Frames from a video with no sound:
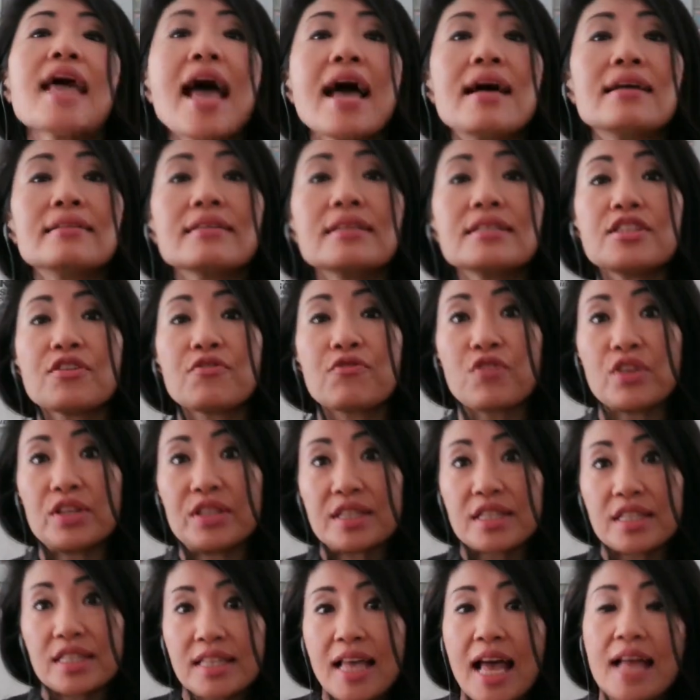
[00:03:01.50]
and the different
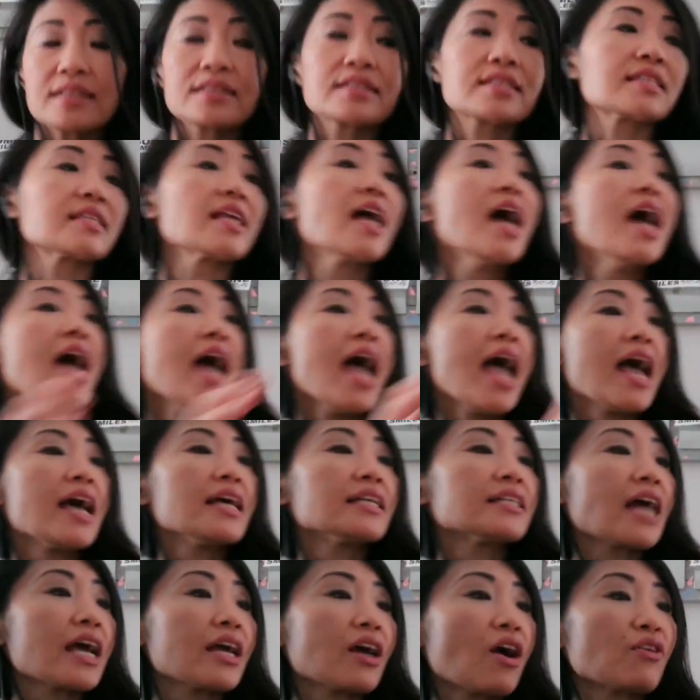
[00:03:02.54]
scents.
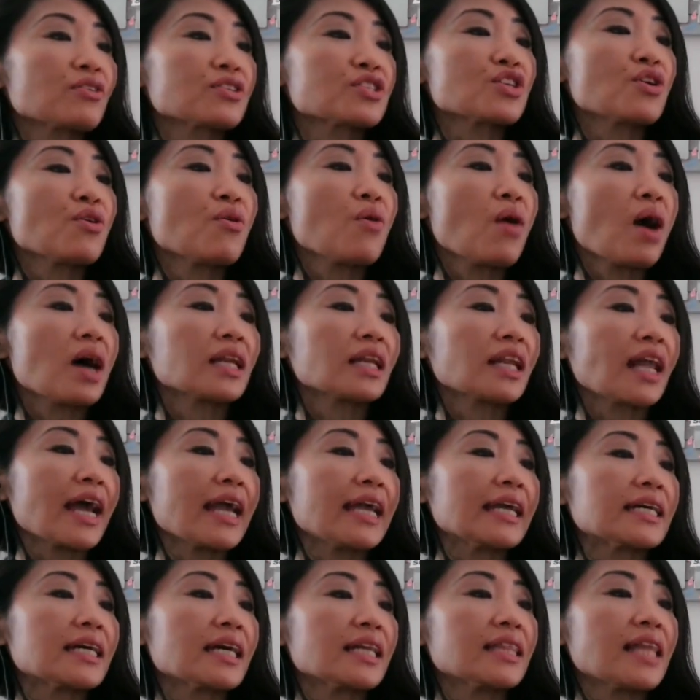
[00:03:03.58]
And I also
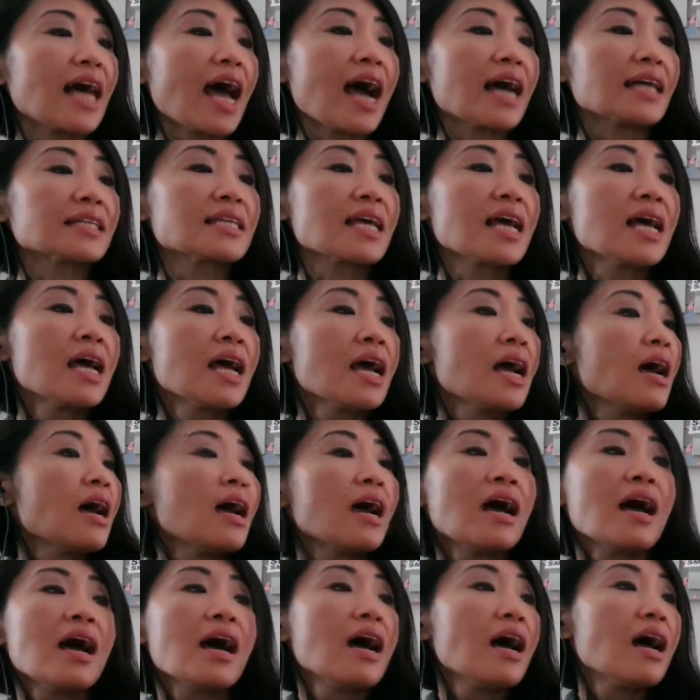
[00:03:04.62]
like that
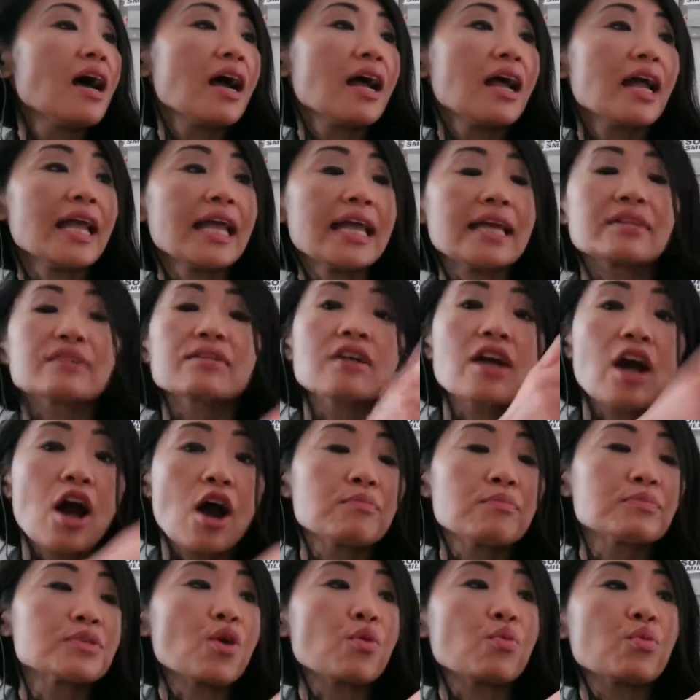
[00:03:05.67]
it
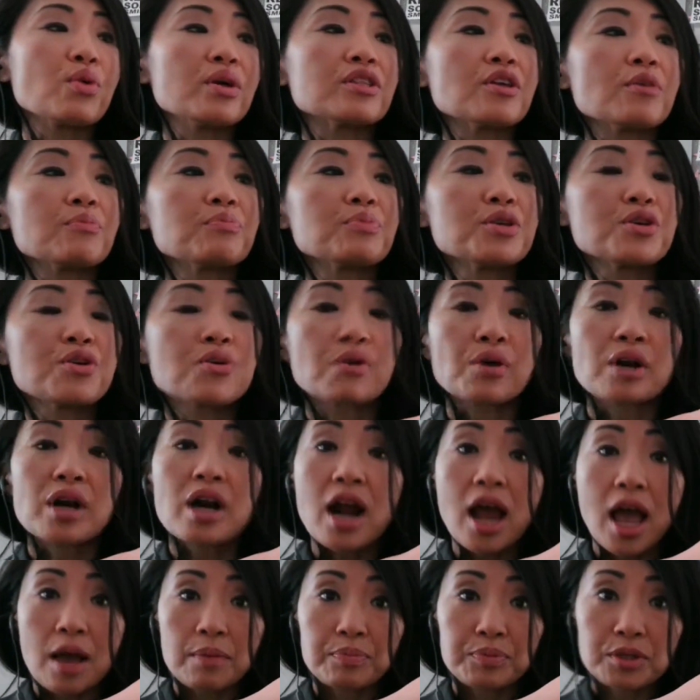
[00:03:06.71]
comes with
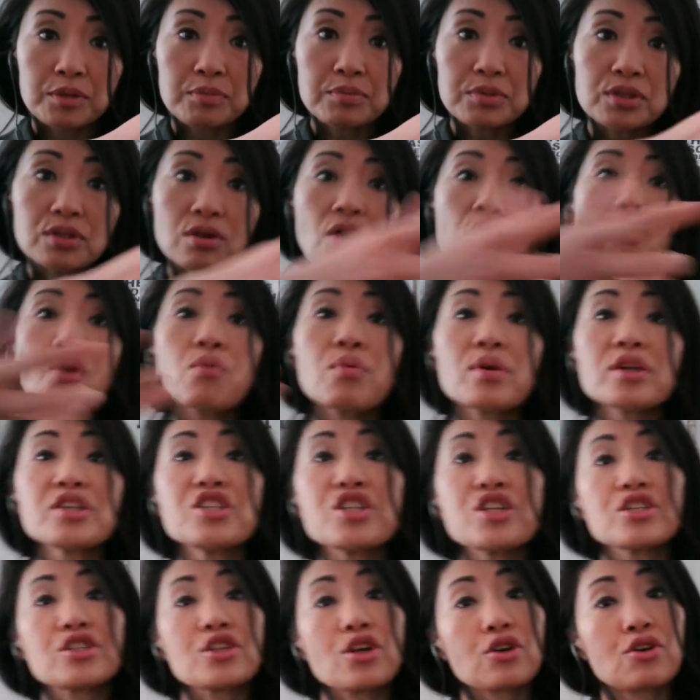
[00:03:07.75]
pure Epsom salt, which
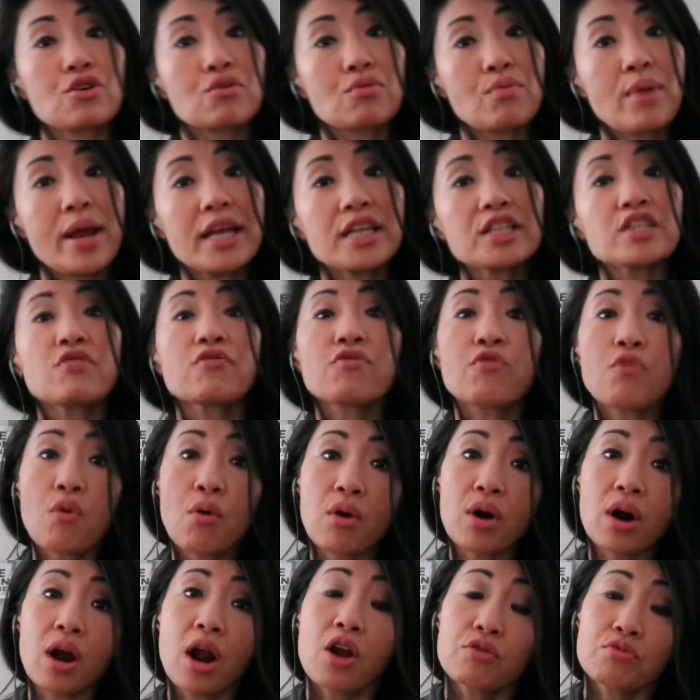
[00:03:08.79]
is great
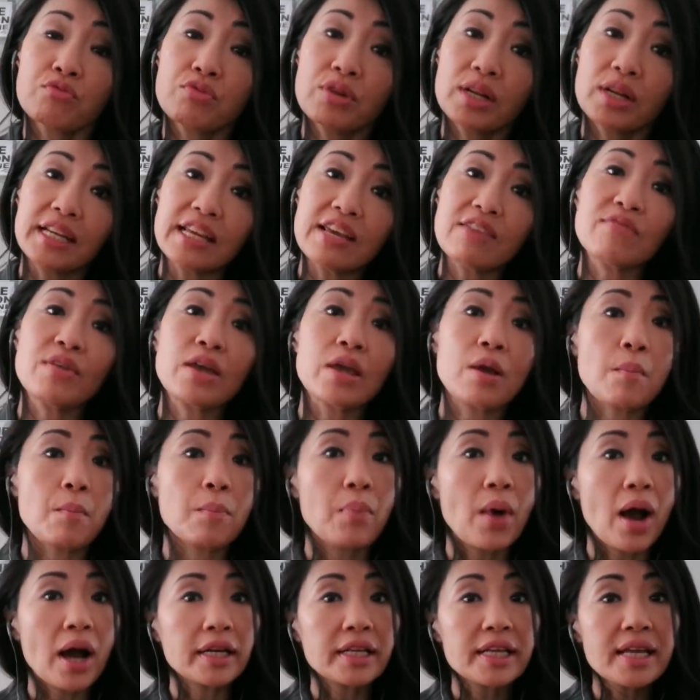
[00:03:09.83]
for relieving
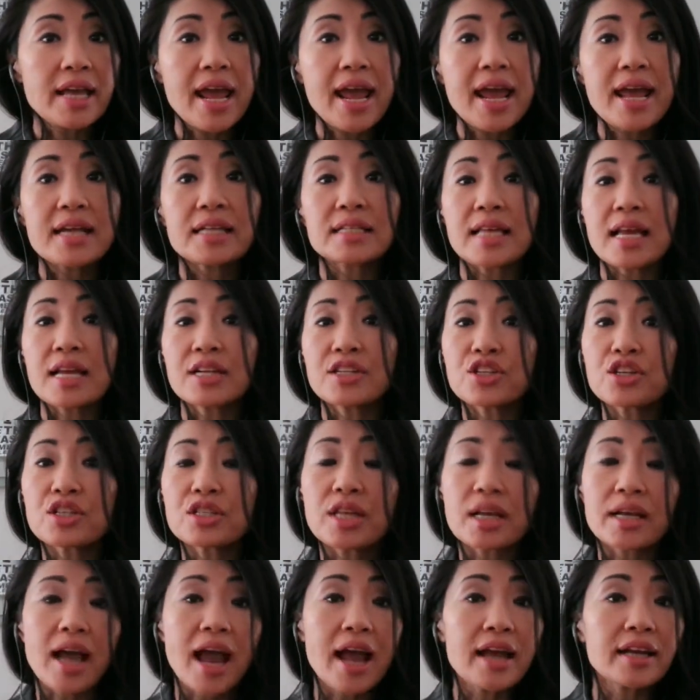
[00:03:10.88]
body aches and just
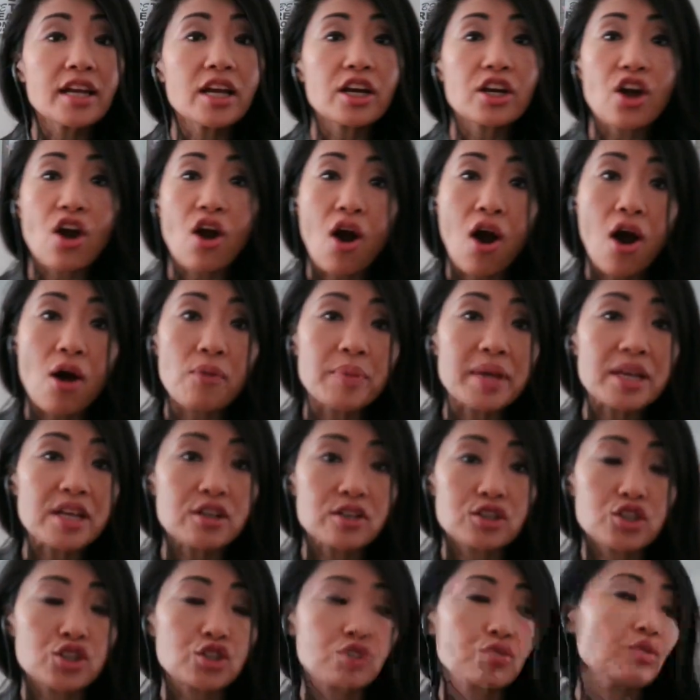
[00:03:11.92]
kind of calming,
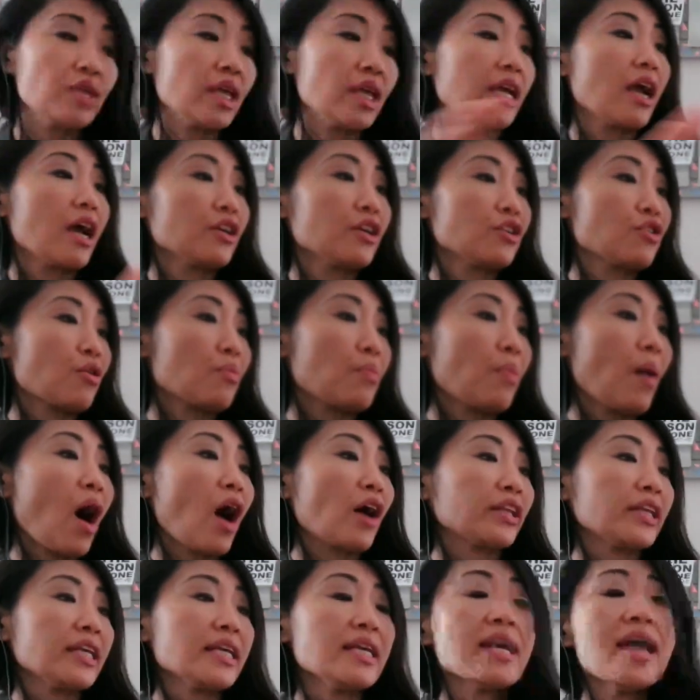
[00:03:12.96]
soothing your
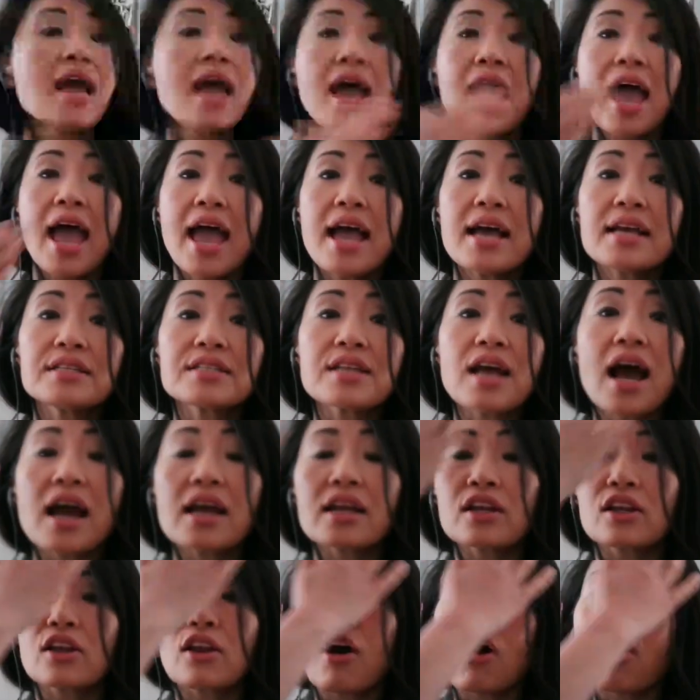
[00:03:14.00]
body. And I
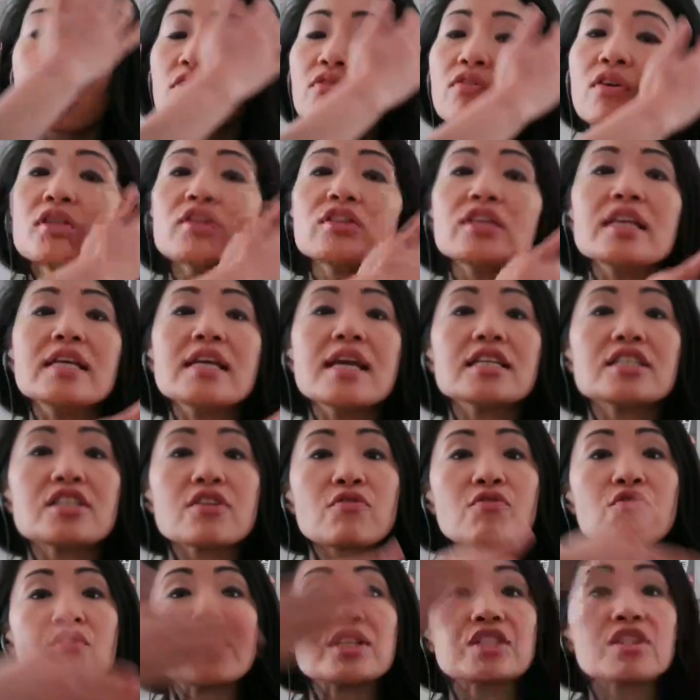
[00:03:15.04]
love the
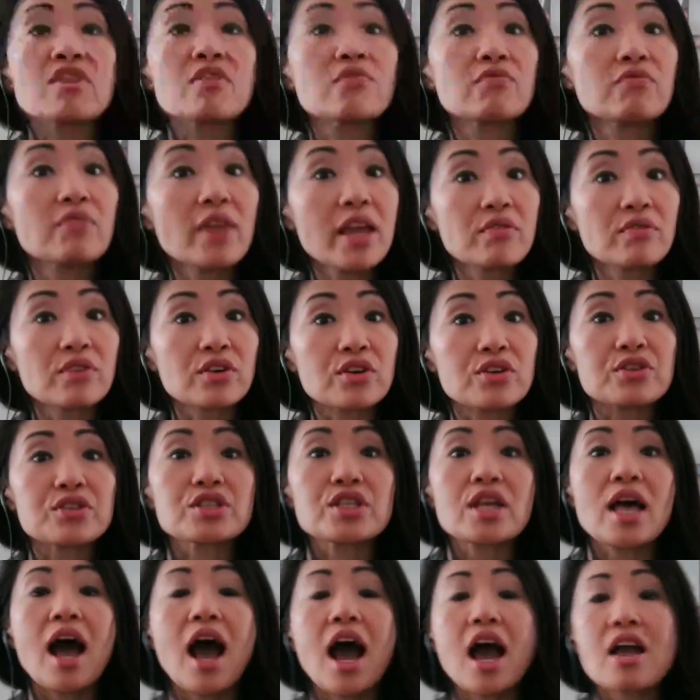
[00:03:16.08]
different flavors.
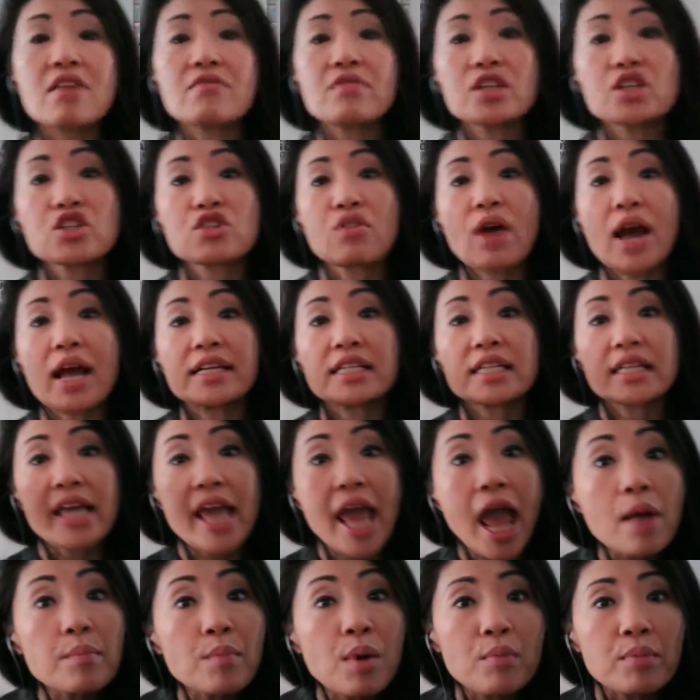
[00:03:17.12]
I've tried
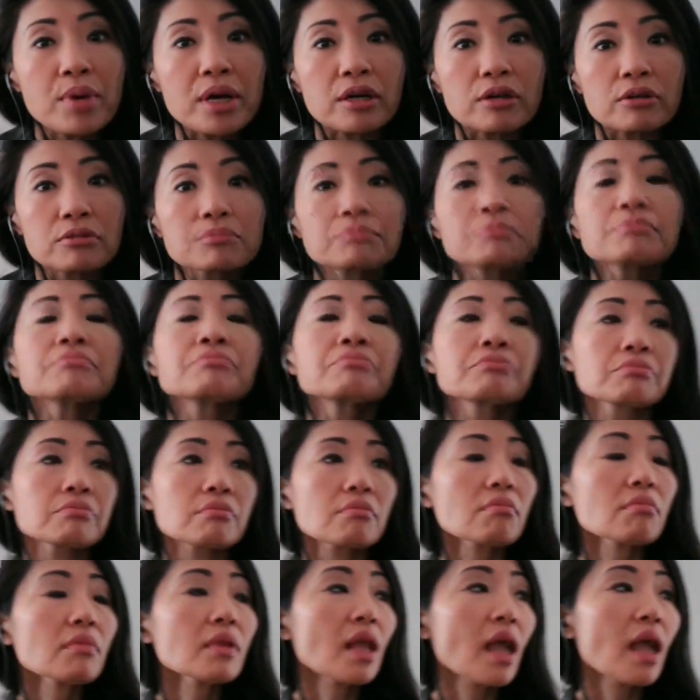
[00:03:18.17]
chamomile.
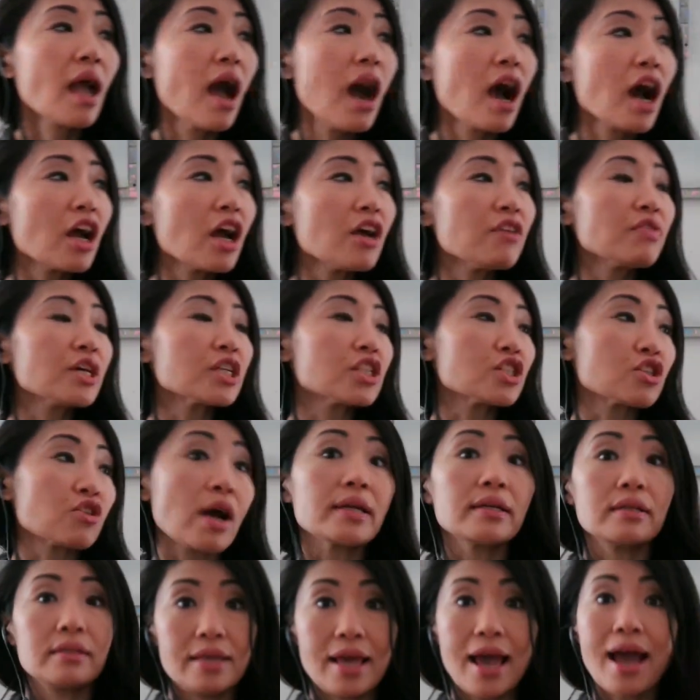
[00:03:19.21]

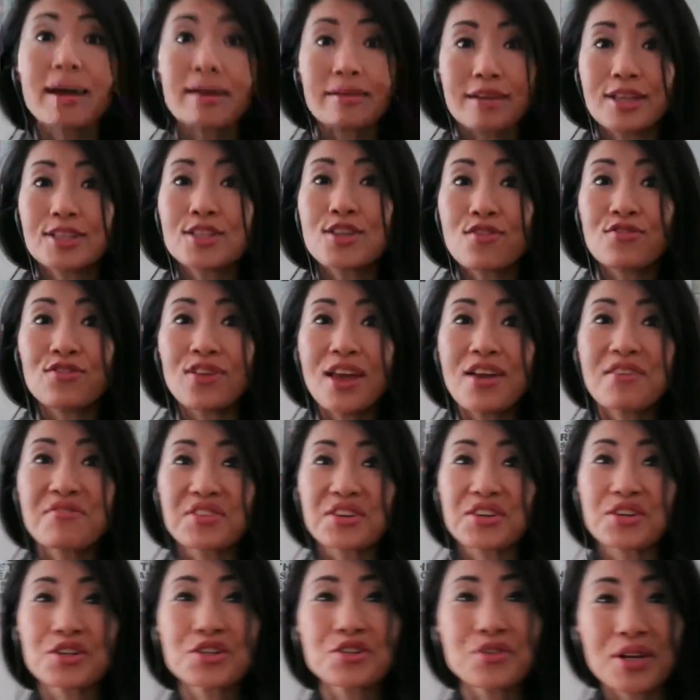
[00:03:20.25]
Yeah, it's a
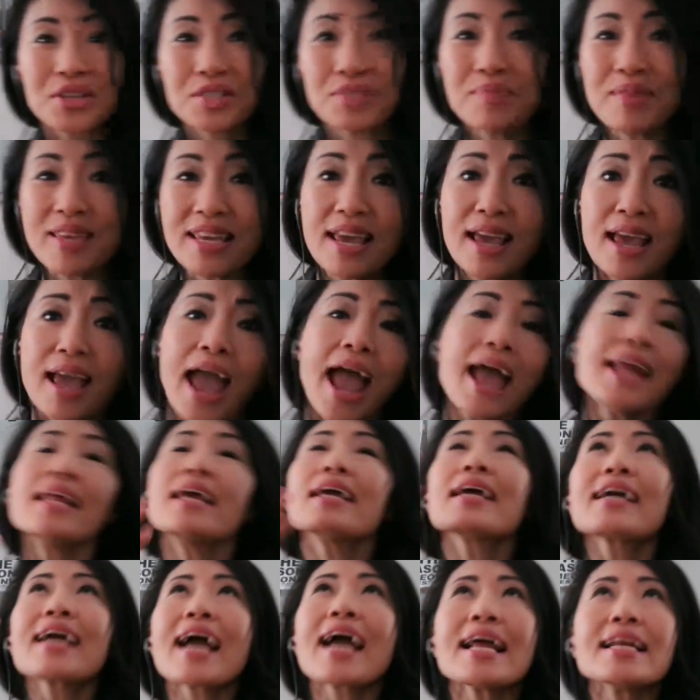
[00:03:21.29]
flavor, trust me. And
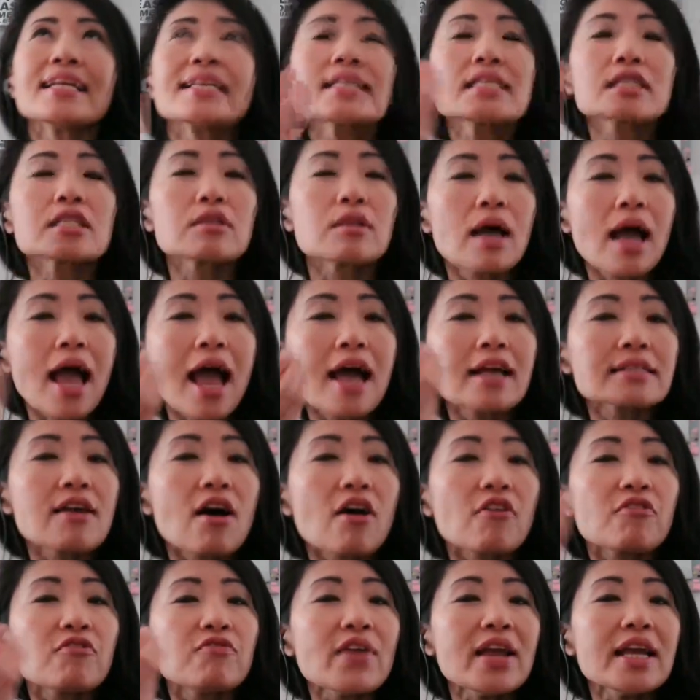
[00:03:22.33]
it kind of has
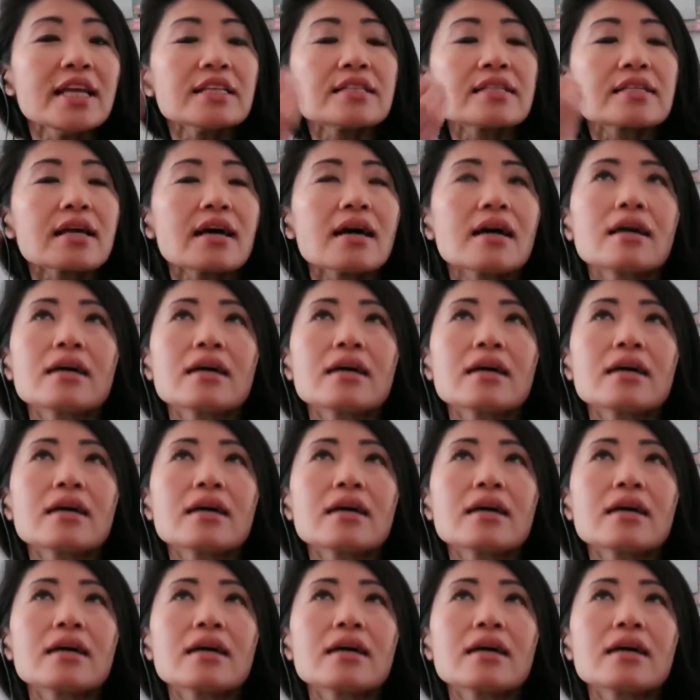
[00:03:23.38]
a faint